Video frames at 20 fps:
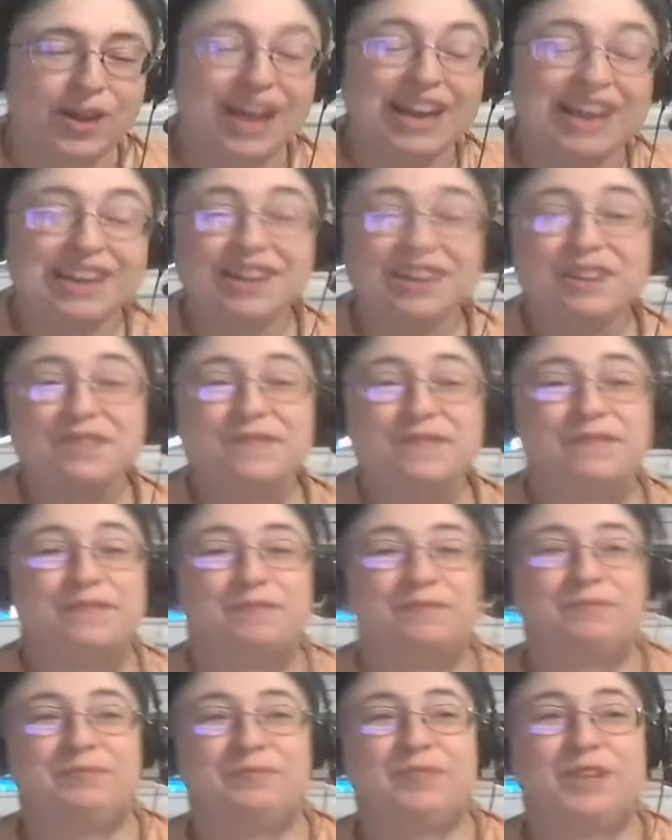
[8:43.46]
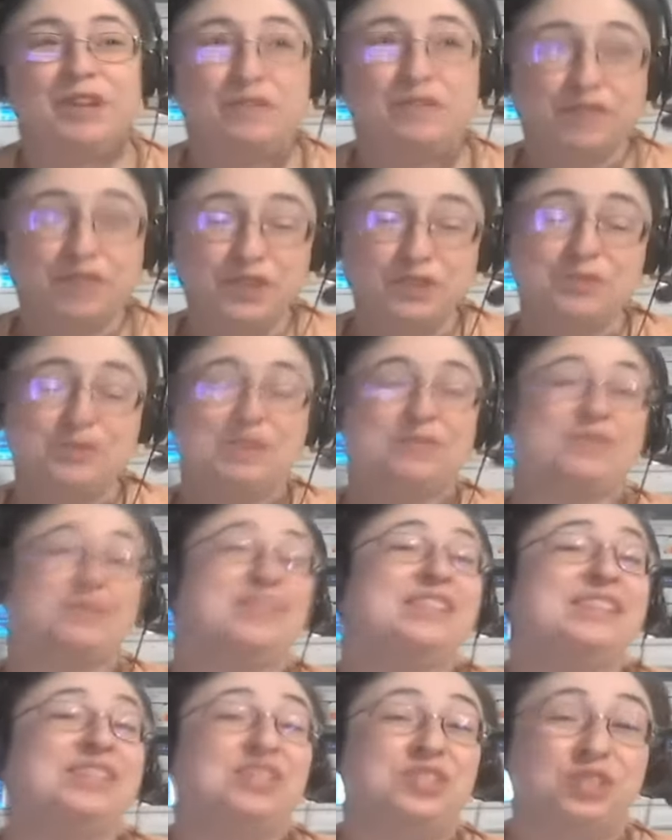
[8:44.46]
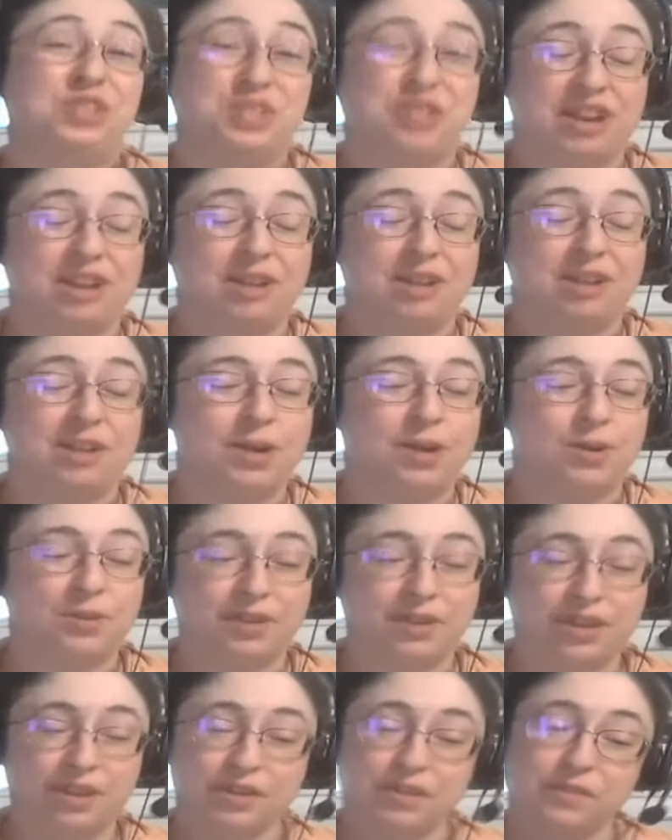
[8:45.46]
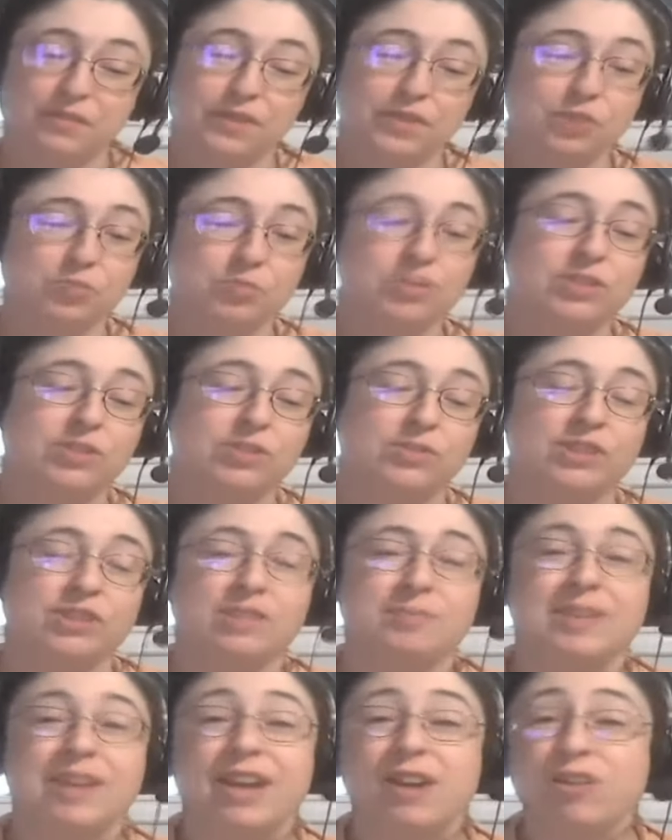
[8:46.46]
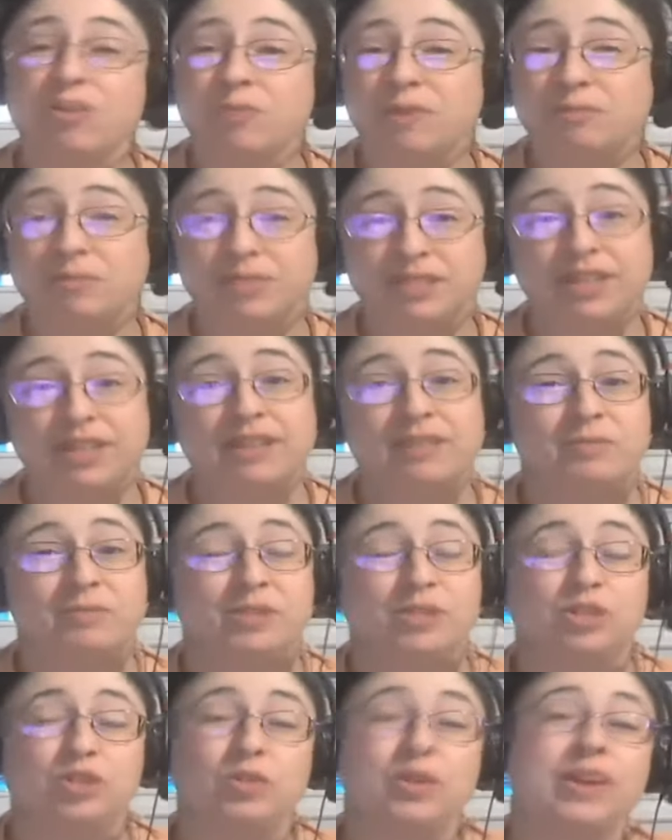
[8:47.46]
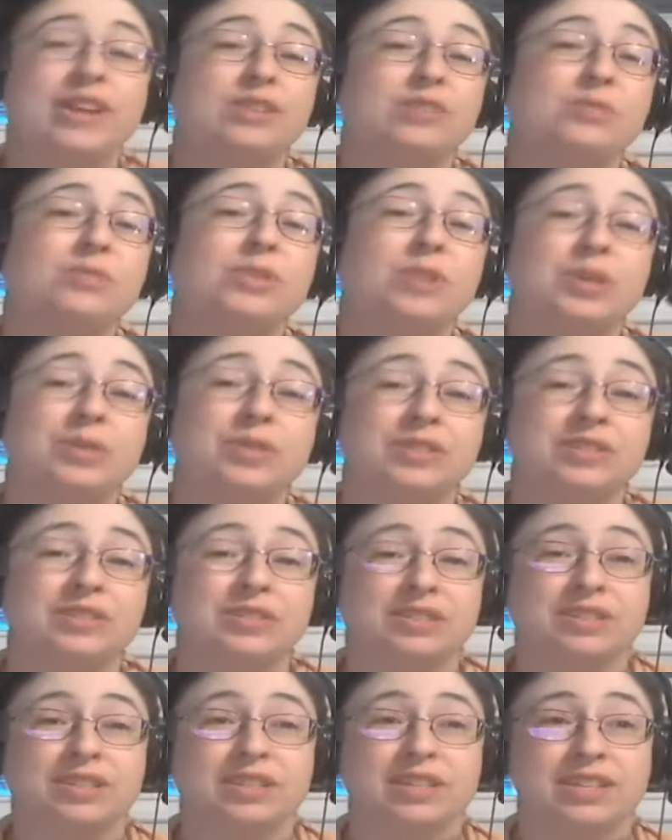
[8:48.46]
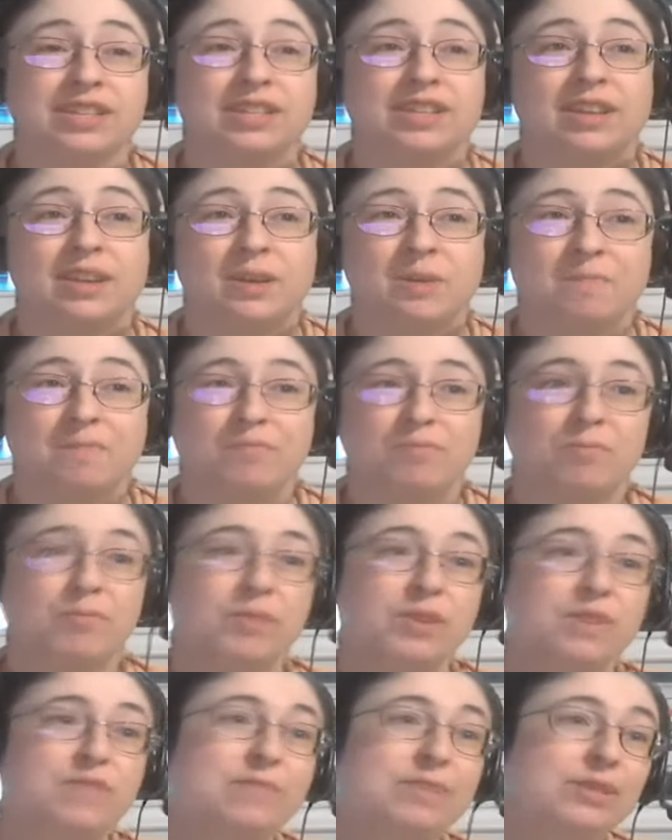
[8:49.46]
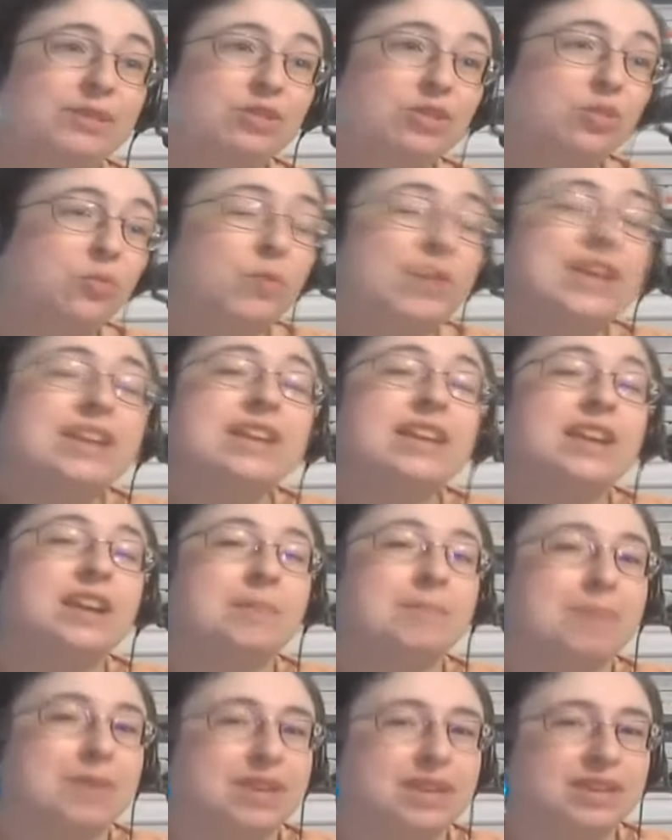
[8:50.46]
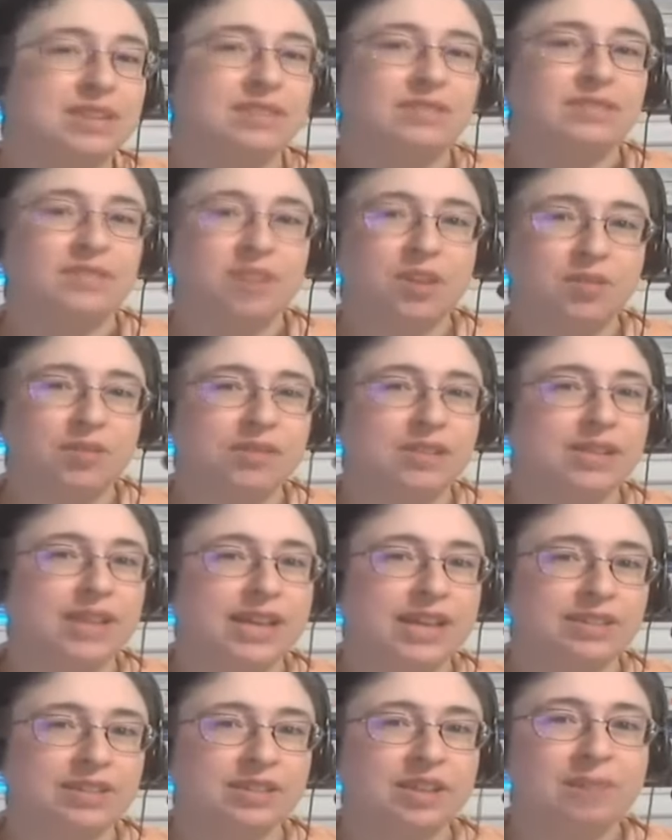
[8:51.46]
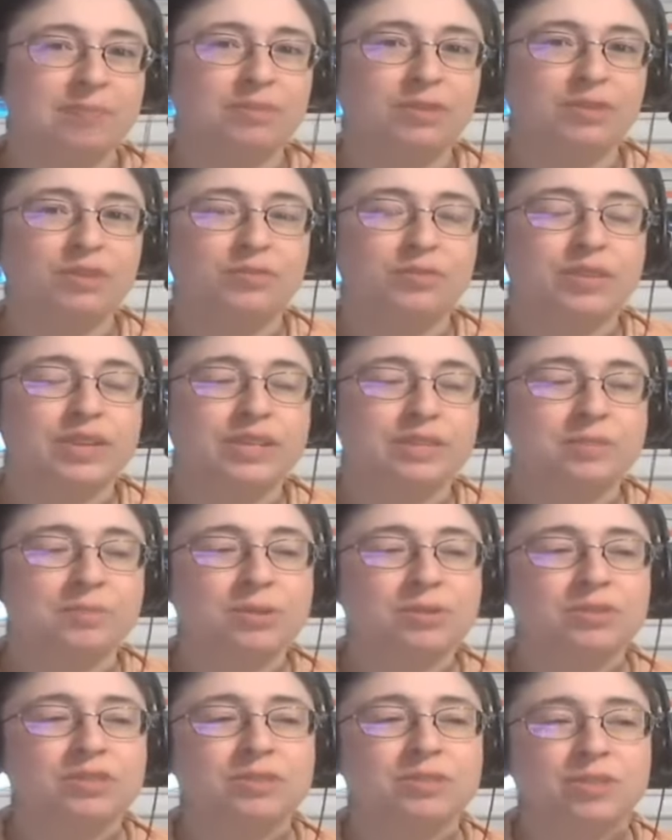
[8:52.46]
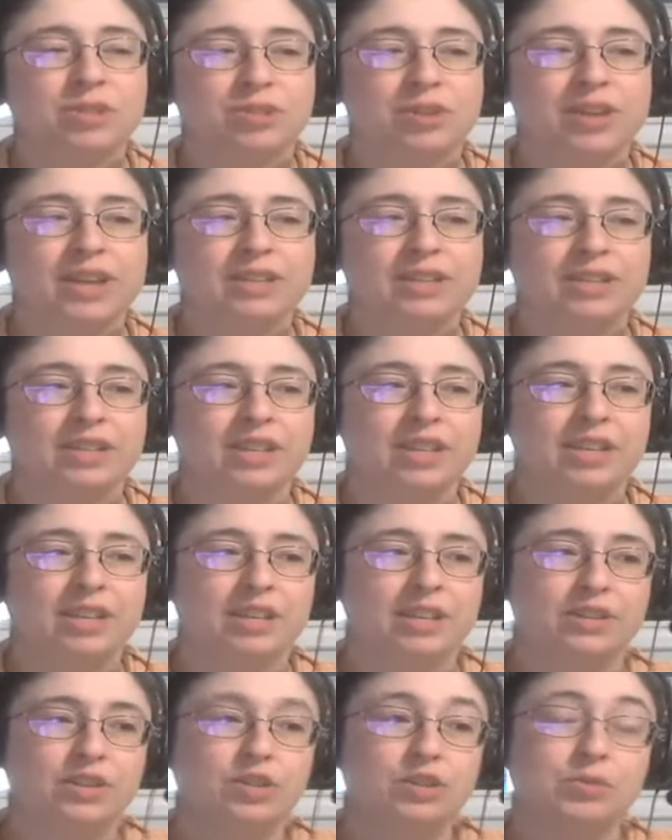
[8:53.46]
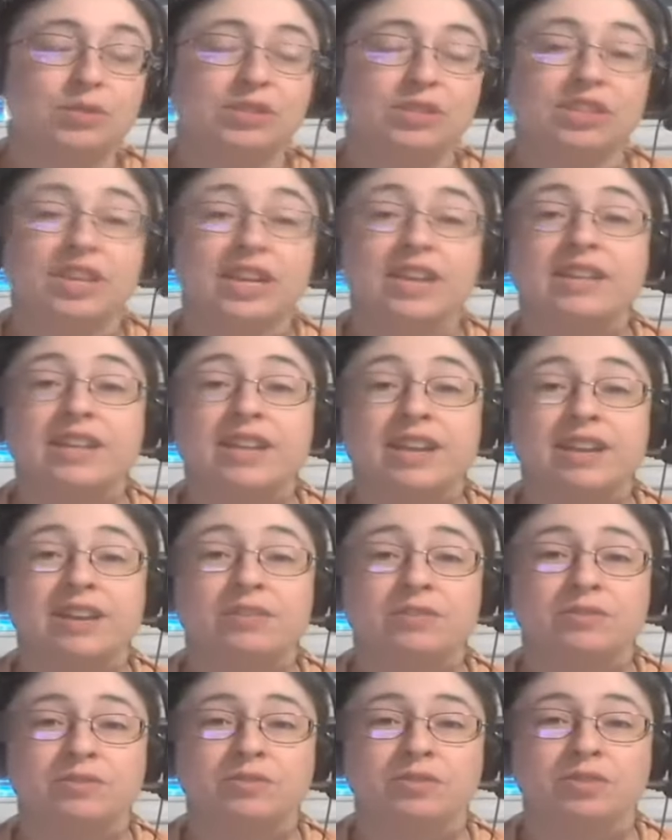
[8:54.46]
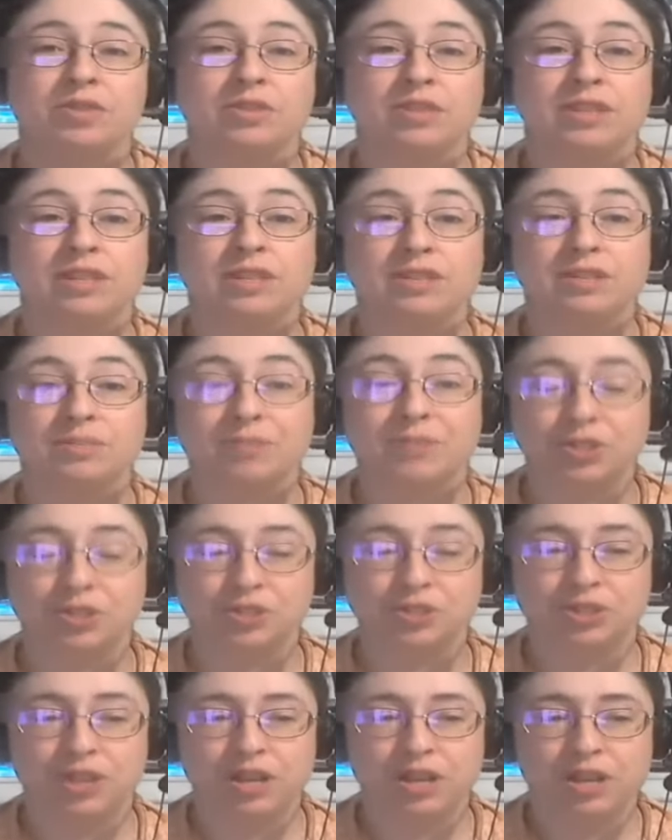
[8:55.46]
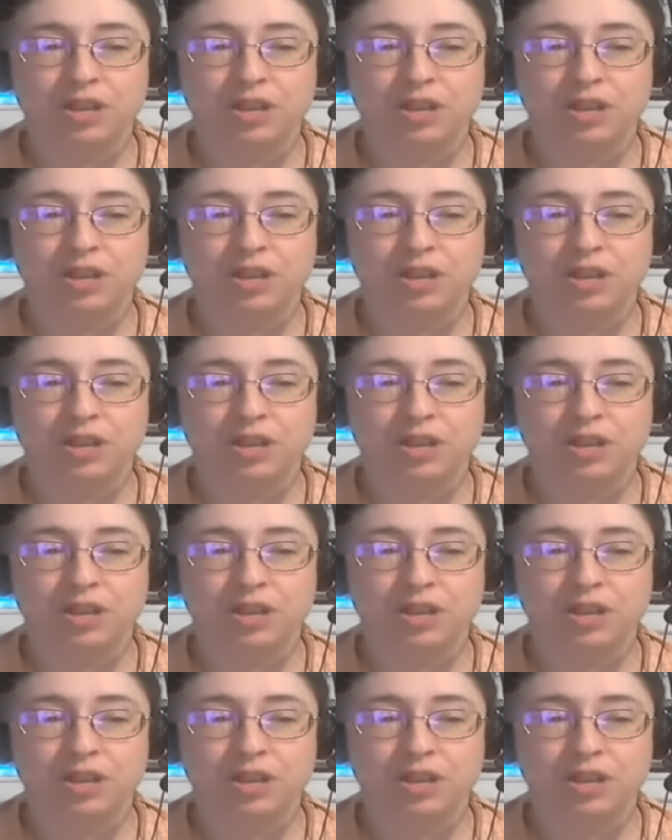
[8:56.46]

I have a few different things to talk about. Uh, the first one is going to be our website, which you guys will notice that we've been tweaking a bit over the last couple of weeks. Mostly we're trying to get a new design down so that it's much